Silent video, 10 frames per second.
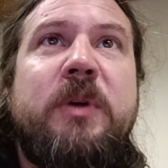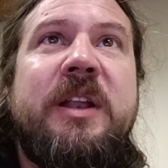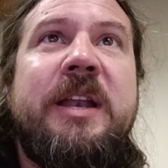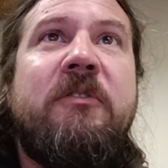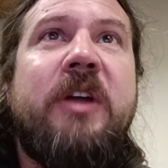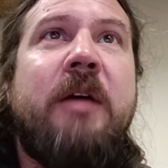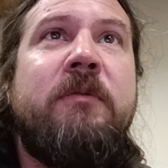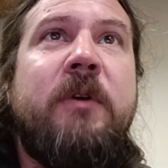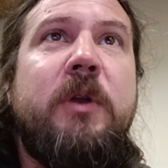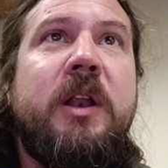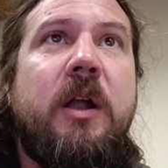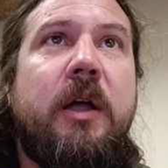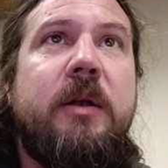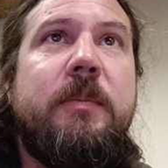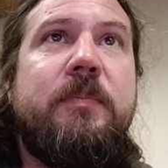but it never got voted
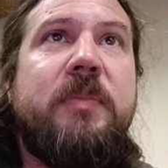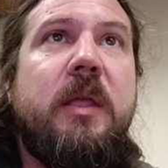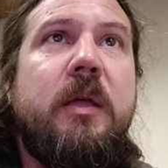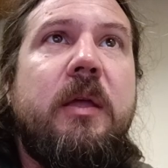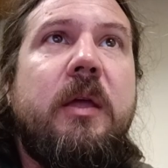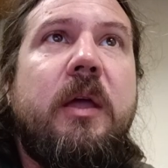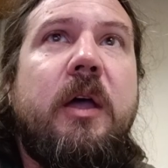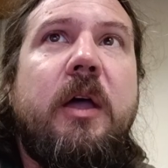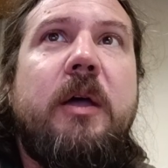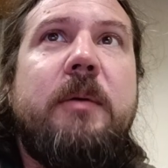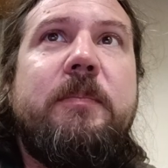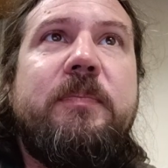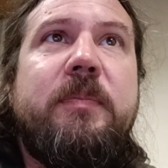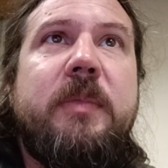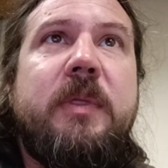on.
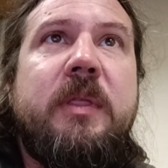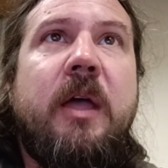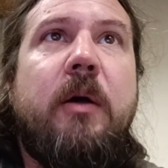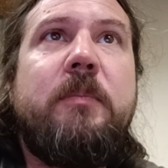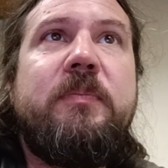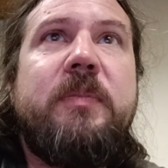Now,